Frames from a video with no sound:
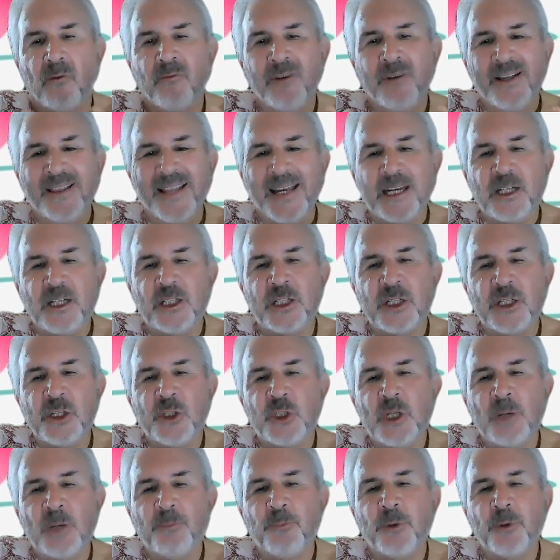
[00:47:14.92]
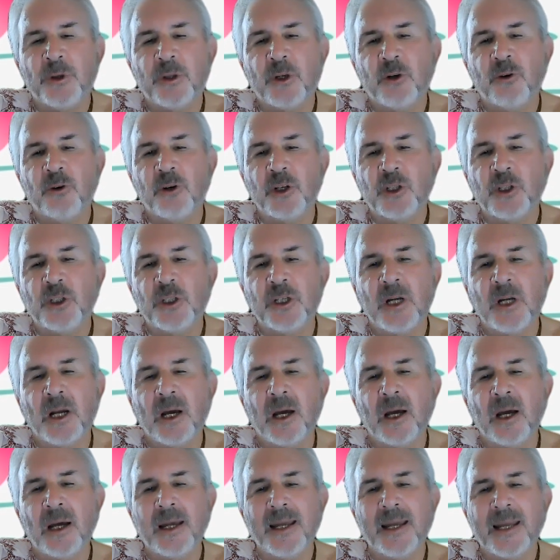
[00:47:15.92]
relationship with
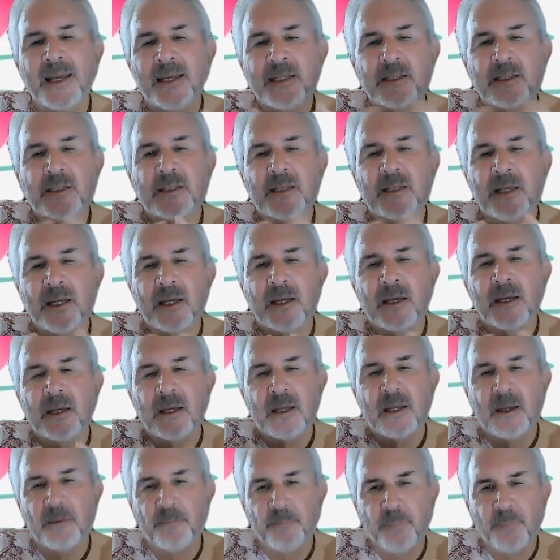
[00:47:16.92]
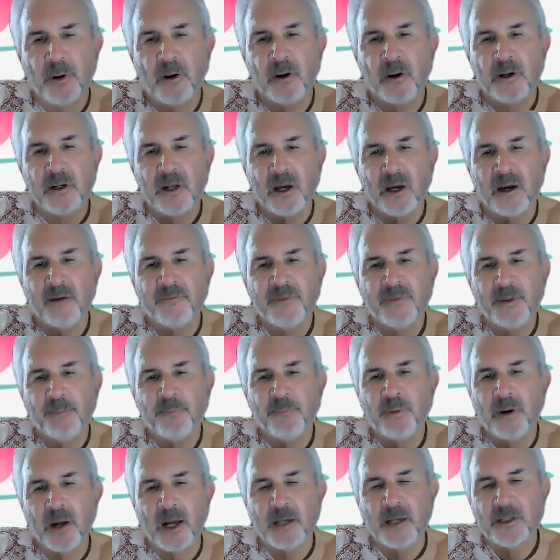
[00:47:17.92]
Krishna is part of the
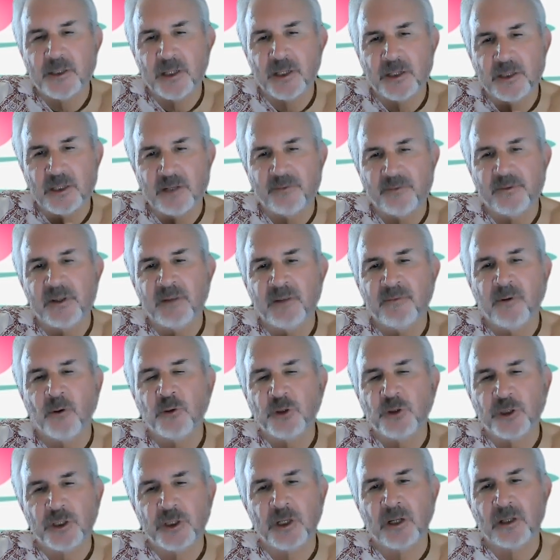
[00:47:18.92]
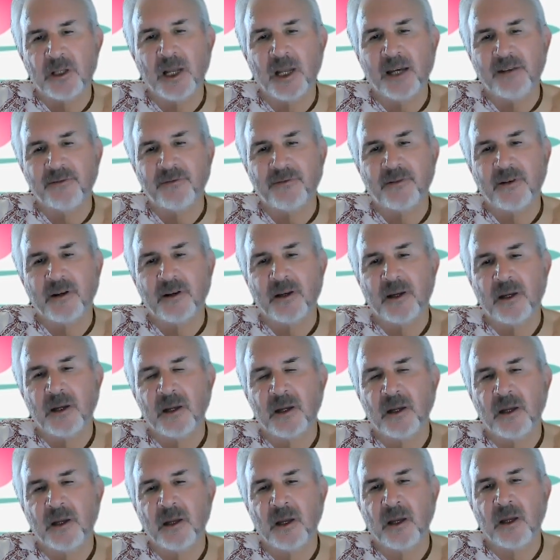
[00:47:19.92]
process of devotional life.
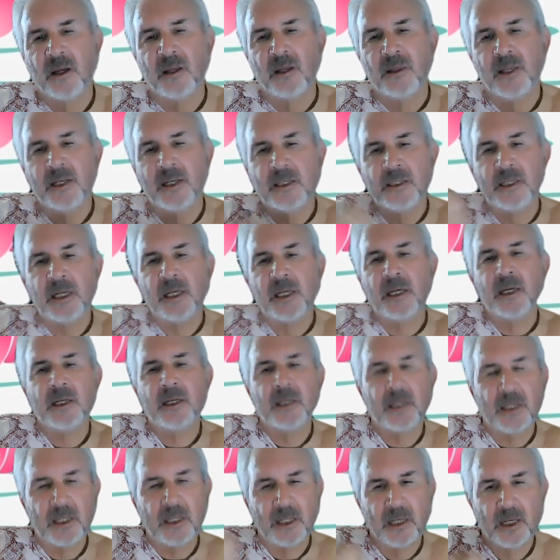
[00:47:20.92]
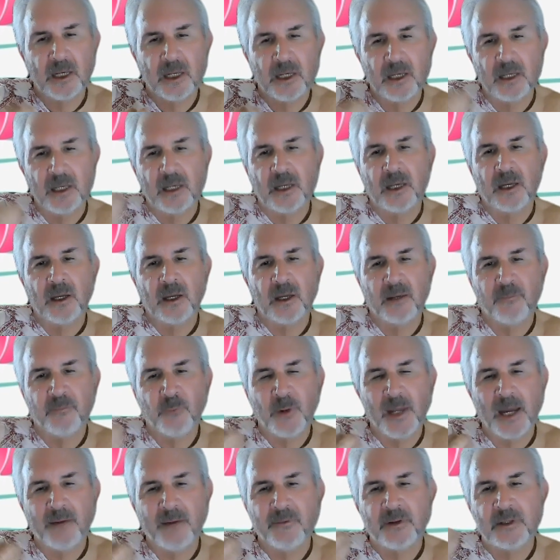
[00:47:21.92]
The deity,
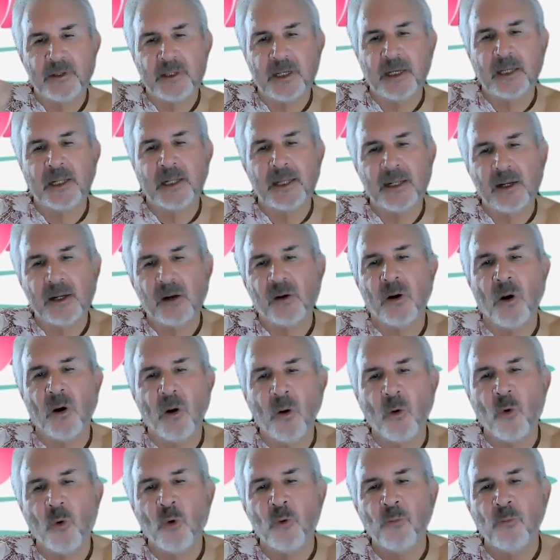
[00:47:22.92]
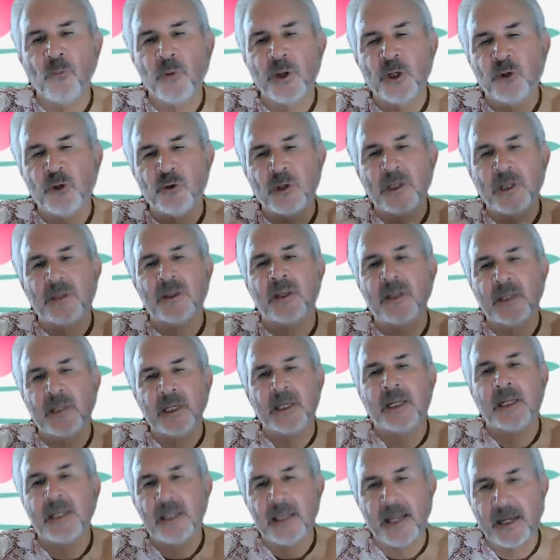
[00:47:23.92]
we have a deity in our home, we treat the
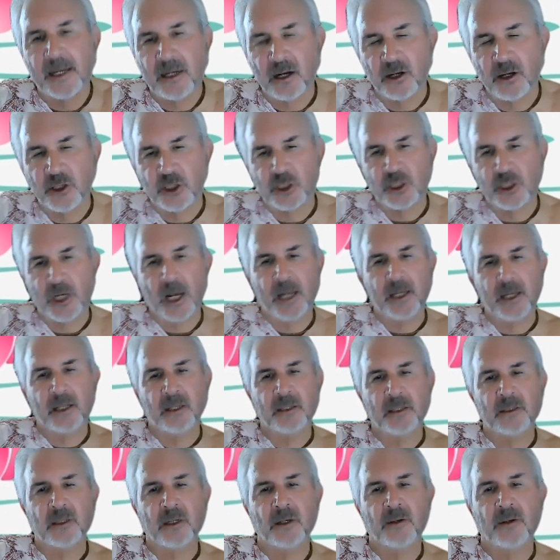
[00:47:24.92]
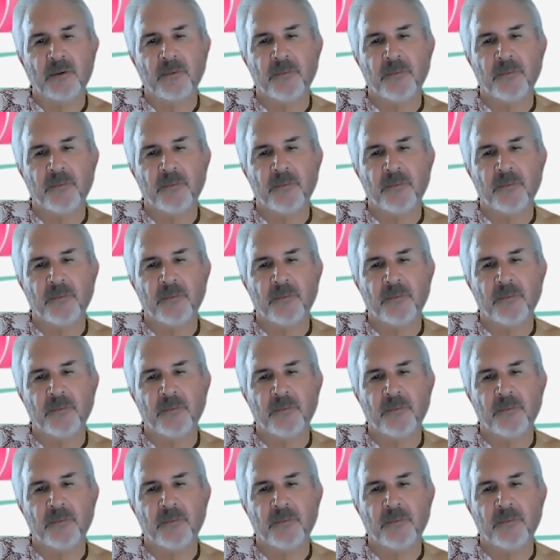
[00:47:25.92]
deity like our child.